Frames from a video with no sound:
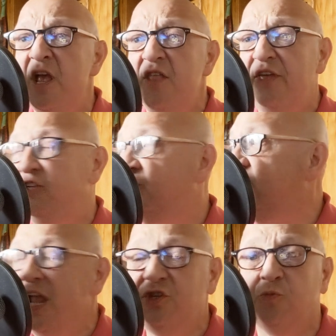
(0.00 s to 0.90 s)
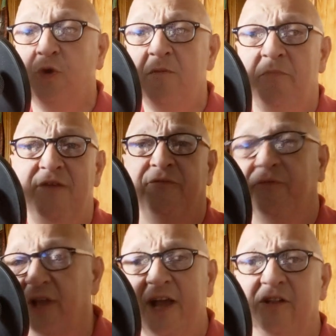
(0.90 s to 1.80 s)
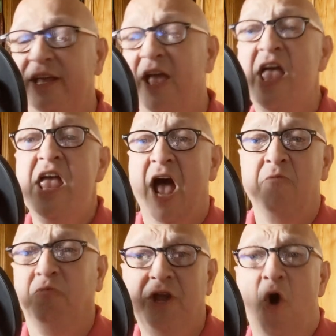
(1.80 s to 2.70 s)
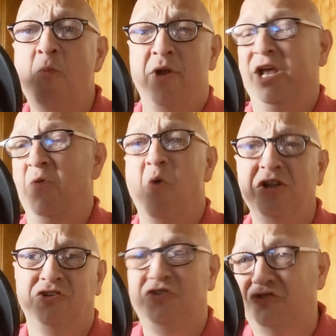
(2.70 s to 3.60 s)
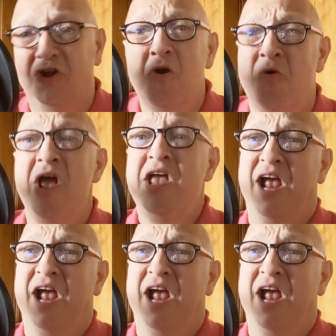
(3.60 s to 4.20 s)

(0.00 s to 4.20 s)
these states wouldn't be flailing and reopening and what to do.